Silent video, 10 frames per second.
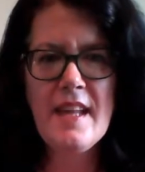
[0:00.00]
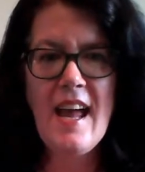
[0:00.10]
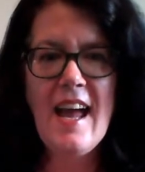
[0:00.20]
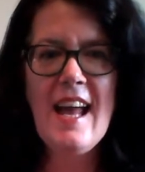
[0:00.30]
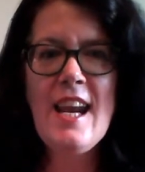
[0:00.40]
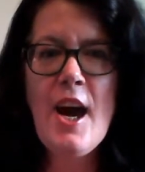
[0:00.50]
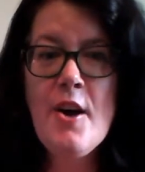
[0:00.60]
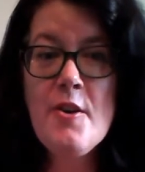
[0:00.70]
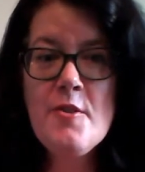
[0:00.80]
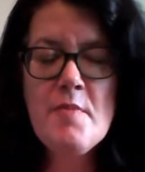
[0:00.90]

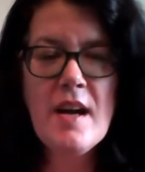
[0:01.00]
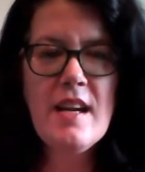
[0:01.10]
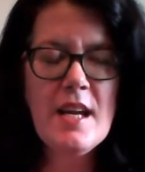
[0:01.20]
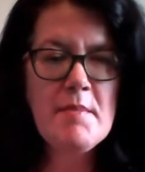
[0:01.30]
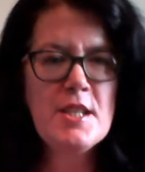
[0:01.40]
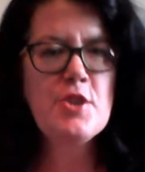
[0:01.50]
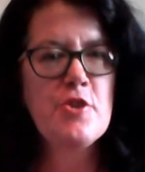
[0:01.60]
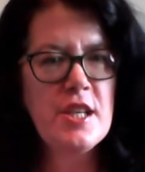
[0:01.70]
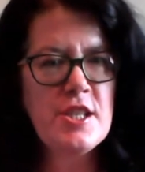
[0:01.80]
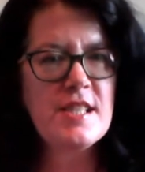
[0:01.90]
Hello, my name is
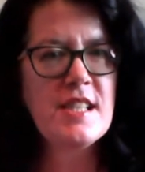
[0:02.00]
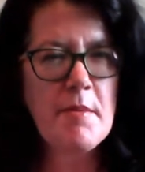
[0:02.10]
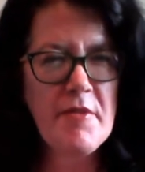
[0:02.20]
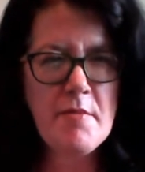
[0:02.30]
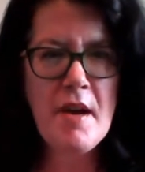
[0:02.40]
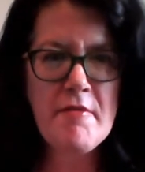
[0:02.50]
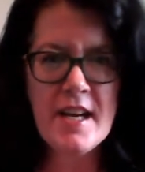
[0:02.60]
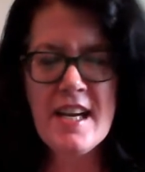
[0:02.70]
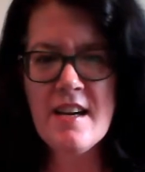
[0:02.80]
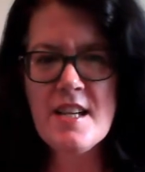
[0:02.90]
Trish and some of you might
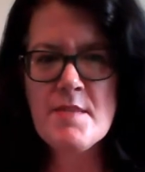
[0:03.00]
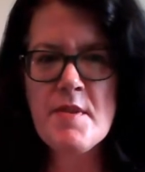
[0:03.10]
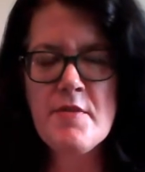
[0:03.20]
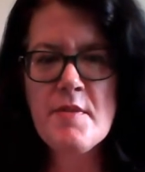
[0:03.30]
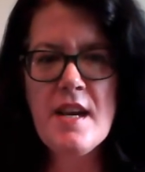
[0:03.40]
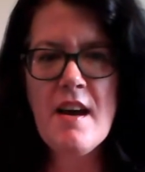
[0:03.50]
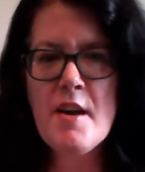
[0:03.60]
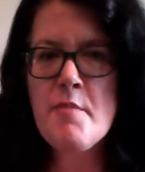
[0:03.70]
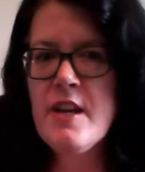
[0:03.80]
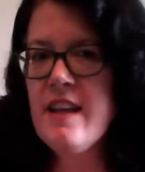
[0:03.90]
recognise me from the
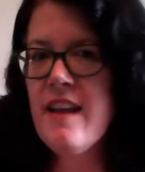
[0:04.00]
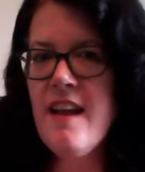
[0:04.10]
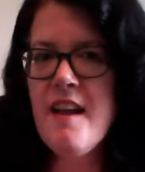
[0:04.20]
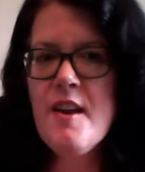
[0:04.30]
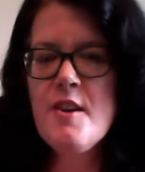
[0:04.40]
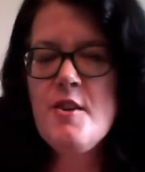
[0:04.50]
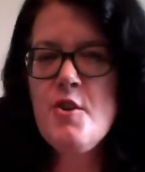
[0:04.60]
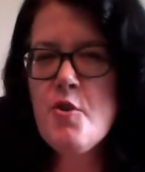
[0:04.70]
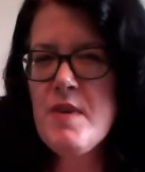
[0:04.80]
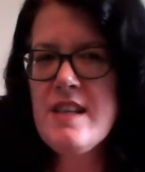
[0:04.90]
library.
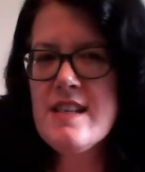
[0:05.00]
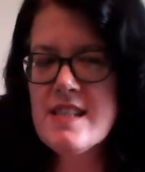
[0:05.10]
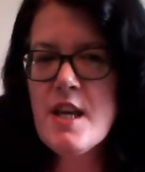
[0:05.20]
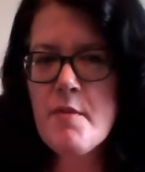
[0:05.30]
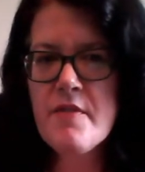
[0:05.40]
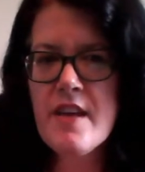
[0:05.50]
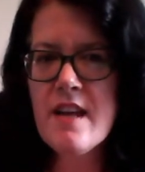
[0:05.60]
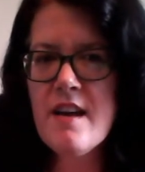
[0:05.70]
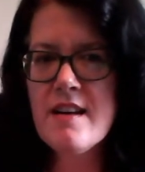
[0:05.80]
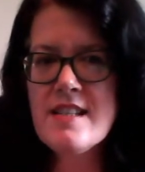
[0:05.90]
Normally this time of
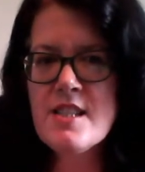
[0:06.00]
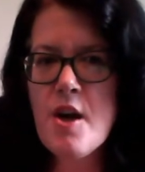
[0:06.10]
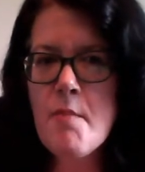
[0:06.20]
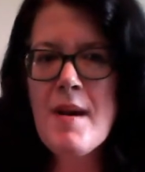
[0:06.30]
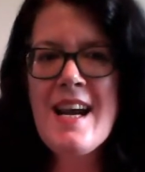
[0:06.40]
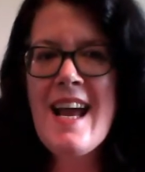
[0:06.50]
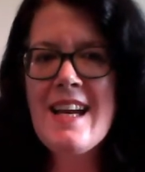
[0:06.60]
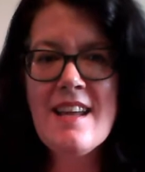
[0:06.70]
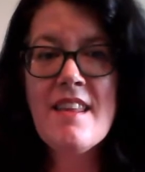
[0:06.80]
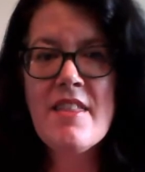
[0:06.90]
year I start
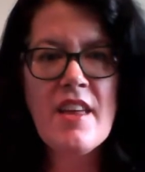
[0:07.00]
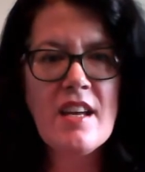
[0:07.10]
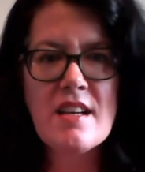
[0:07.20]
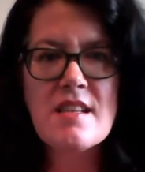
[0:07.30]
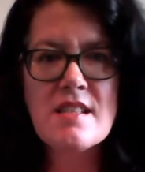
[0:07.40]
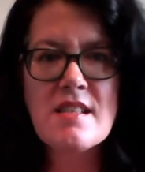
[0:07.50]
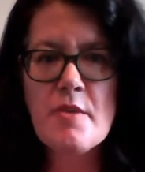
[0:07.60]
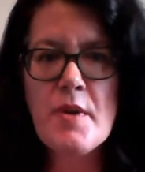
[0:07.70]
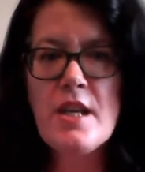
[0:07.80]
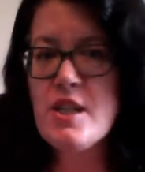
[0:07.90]
planning things that
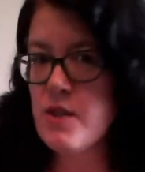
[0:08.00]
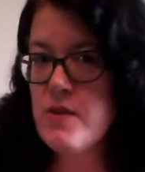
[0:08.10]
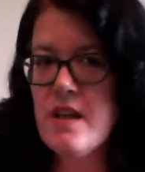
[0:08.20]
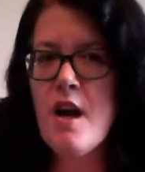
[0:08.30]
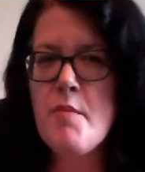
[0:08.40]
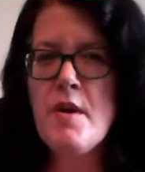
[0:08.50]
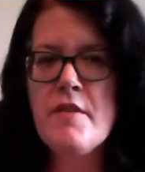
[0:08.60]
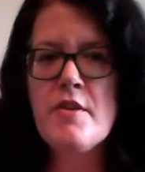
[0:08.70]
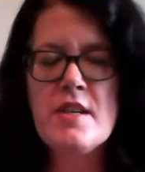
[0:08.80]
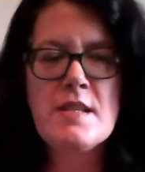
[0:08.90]
we can do at the library over
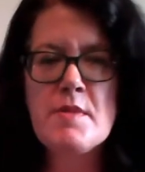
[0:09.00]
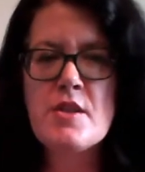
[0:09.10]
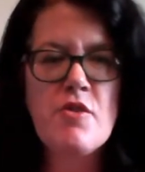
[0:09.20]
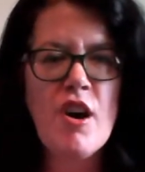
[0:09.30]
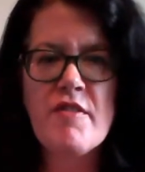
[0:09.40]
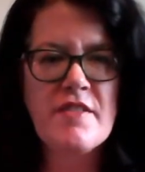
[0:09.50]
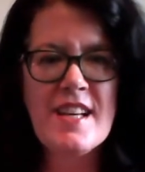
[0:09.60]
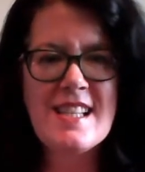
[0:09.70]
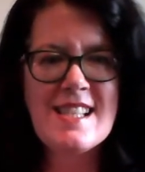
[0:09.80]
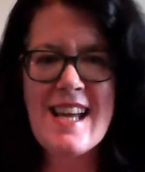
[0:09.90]
Christmas, craft
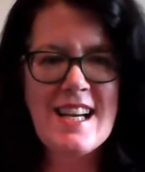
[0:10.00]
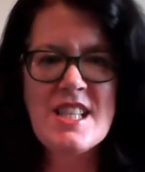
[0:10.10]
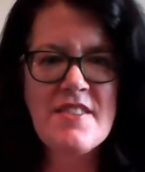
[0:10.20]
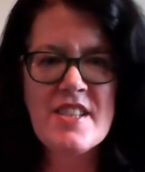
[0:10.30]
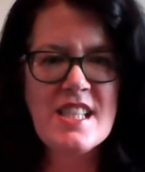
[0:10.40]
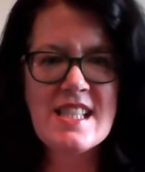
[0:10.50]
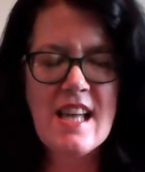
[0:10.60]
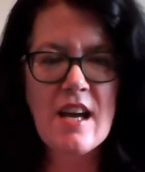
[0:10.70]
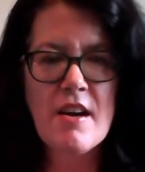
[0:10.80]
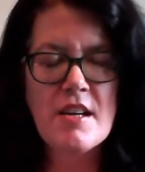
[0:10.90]
events, activities,
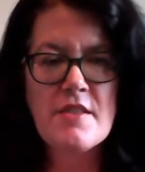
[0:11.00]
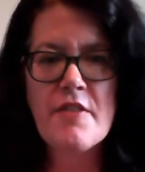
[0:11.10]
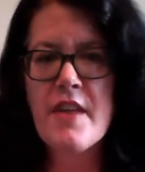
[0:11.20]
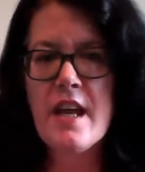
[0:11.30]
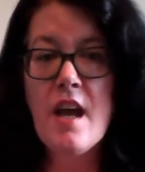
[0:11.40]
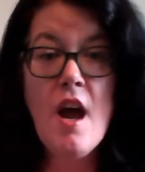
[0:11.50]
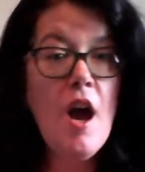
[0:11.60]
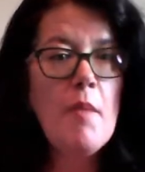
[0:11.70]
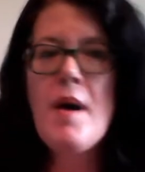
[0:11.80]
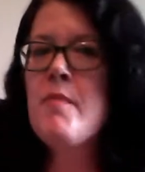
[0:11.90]
that kind of thing.
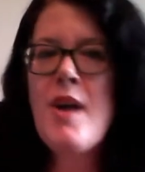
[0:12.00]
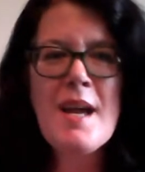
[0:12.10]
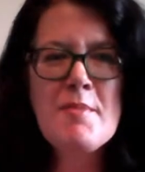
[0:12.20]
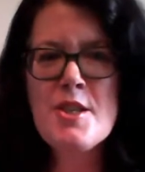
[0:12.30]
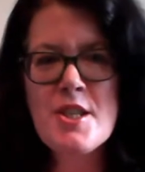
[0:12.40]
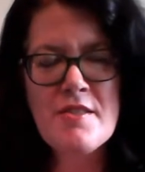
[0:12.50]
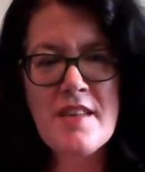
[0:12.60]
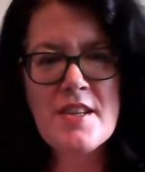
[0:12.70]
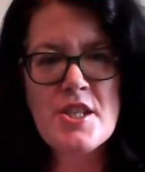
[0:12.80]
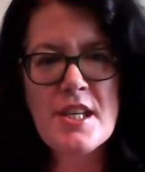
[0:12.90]
But I'm not able to do that
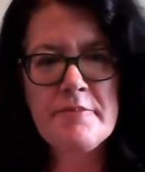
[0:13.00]
this year.